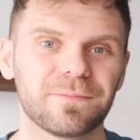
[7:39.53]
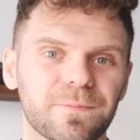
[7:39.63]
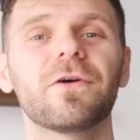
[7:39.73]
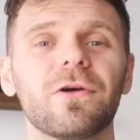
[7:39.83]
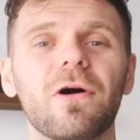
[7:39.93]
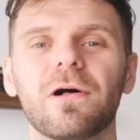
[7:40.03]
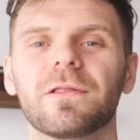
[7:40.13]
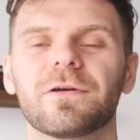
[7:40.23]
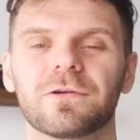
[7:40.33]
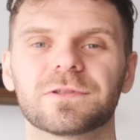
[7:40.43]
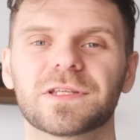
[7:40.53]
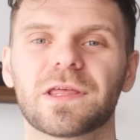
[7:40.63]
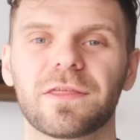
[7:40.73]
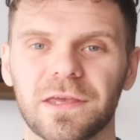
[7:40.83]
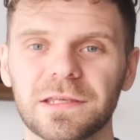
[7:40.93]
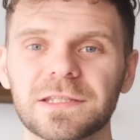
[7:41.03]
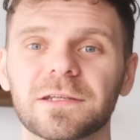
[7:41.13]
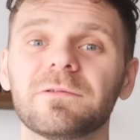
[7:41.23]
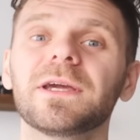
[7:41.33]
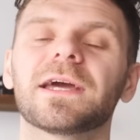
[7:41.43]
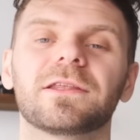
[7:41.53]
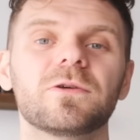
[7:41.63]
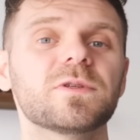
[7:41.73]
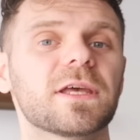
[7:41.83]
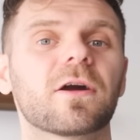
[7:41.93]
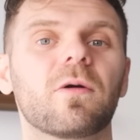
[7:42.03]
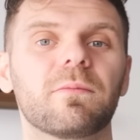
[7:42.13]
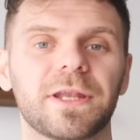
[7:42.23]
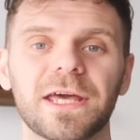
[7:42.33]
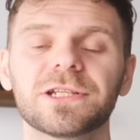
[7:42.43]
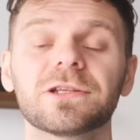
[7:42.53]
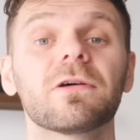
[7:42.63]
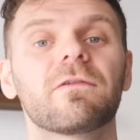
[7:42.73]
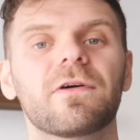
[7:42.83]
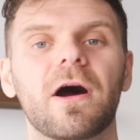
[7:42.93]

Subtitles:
For all those things, we can use a combination of